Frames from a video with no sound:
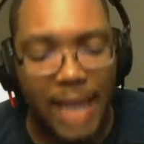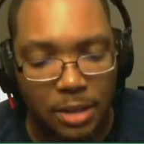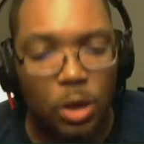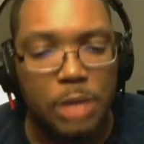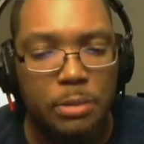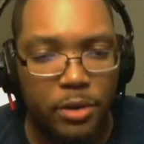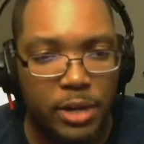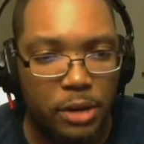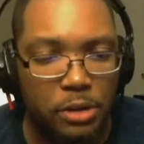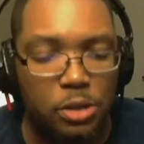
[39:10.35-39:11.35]
Like, oh, he's my favorite
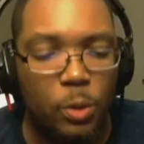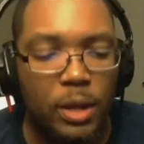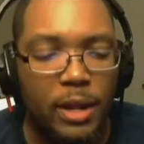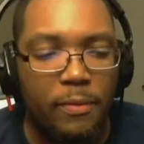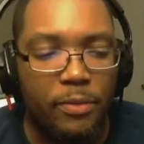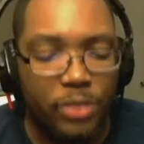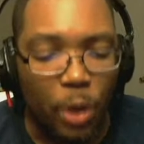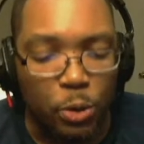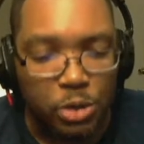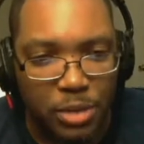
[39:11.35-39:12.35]
character. So
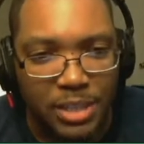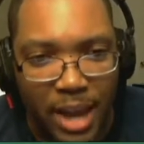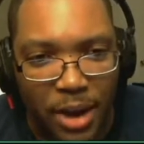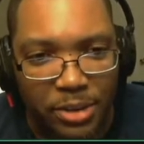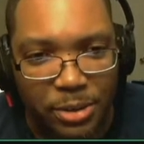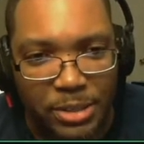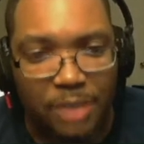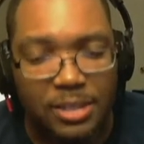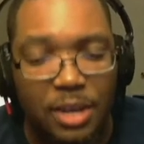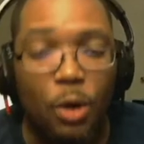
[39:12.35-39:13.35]
those three characters, I was
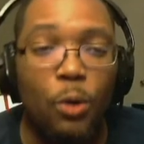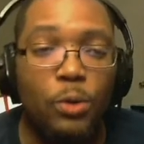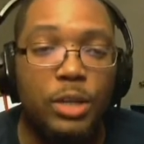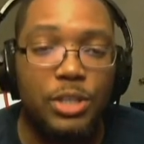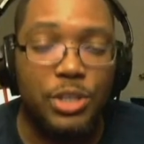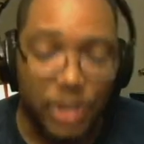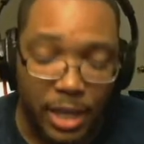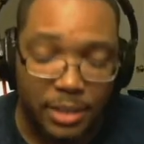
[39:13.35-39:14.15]
like, holy shit.